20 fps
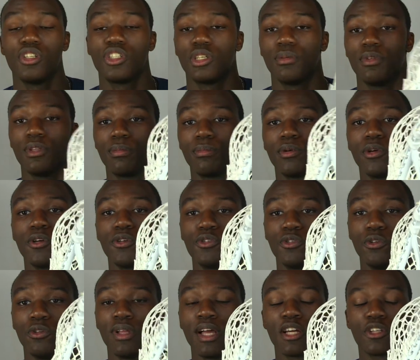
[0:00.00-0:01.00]
Some of the pros
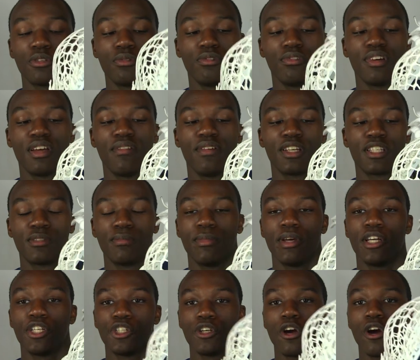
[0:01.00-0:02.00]
to Laxroom 5X
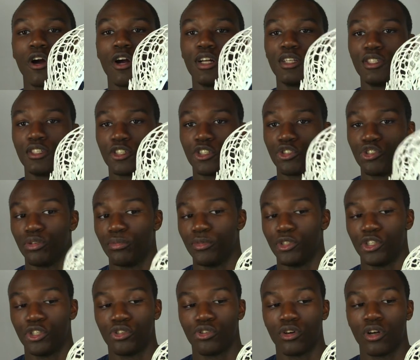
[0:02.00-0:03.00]
mesh are it's extremely
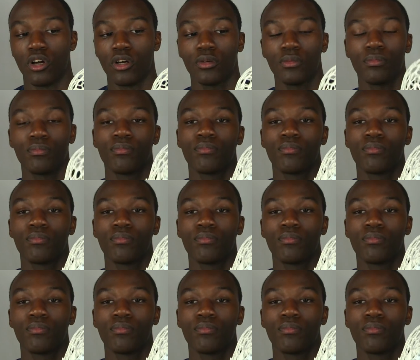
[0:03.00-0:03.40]
strong.